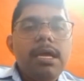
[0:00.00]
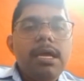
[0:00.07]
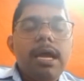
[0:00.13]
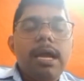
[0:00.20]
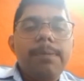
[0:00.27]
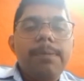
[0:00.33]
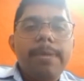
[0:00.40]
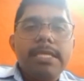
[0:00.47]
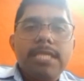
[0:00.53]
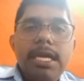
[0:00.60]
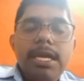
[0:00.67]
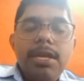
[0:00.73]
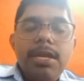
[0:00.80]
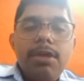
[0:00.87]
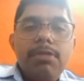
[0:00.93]
And
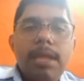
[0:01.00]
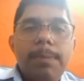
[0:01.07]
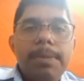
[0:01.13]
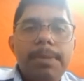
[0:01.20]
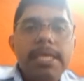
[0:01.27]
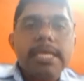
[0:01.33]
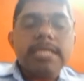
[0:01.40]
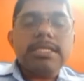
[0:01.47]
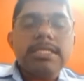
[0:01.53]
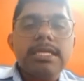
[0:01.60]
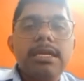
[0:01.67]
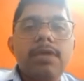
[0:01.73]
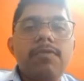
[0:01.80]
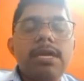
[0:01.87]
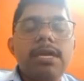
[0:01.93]
majority of the application
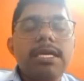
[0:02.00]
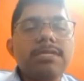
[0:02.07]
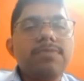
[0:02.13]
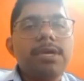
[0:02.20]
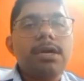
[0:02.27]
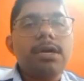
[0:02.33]
nowadays we